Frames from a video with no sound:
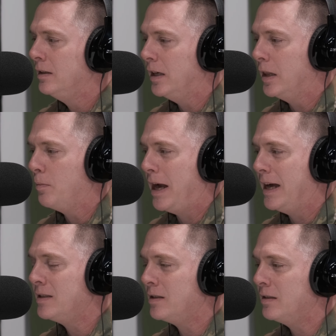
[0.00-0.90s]
In the
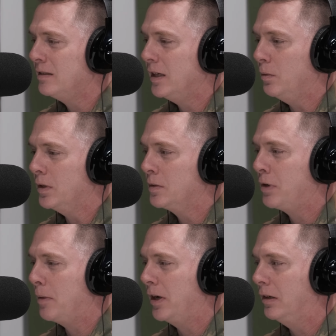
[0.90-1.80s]
past, it was
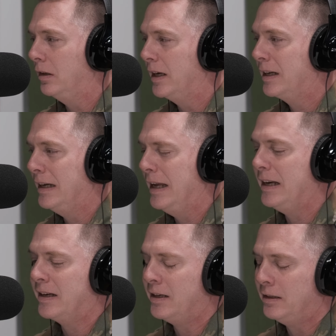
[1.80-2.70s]
primarily a
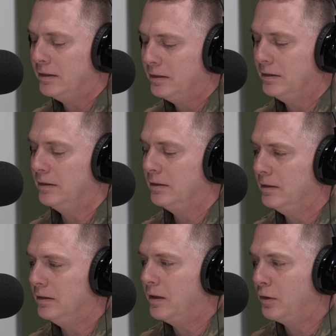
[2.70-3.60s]
kinetic
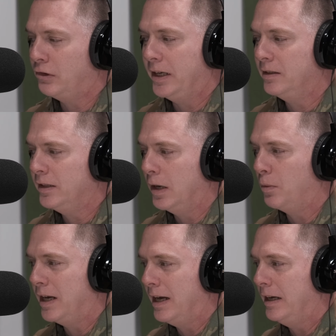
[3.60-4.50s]
threat that
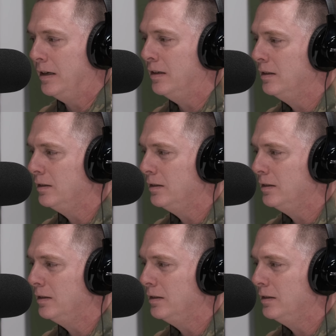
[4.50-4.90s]
we had